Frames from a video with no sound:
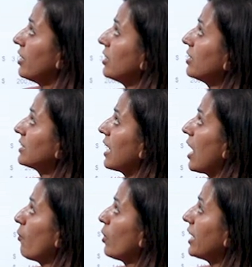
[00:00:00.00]
years
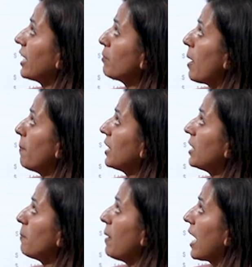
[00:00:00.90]
I will get my
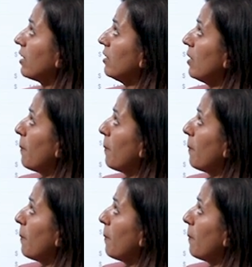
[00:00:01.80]
money back.